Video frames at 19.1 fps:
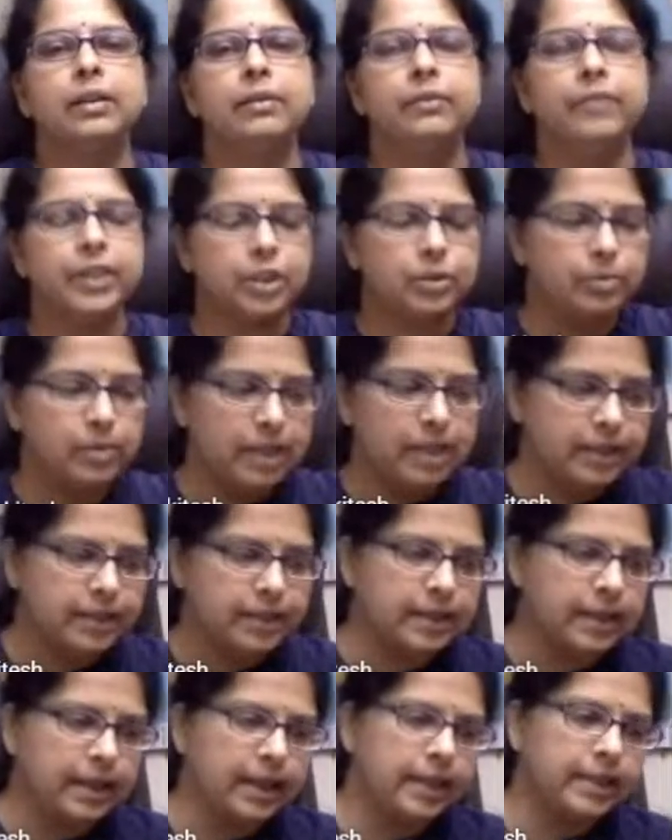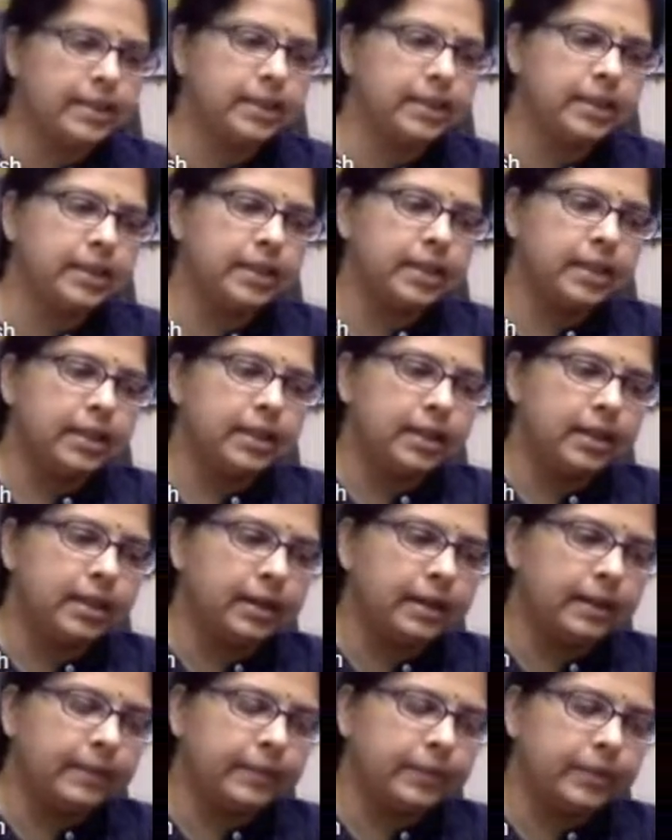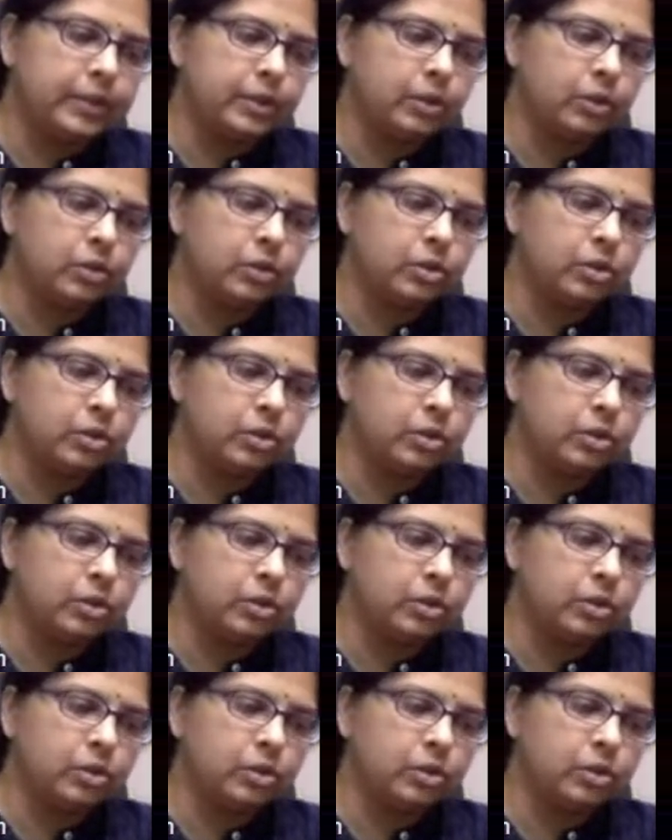which means that let's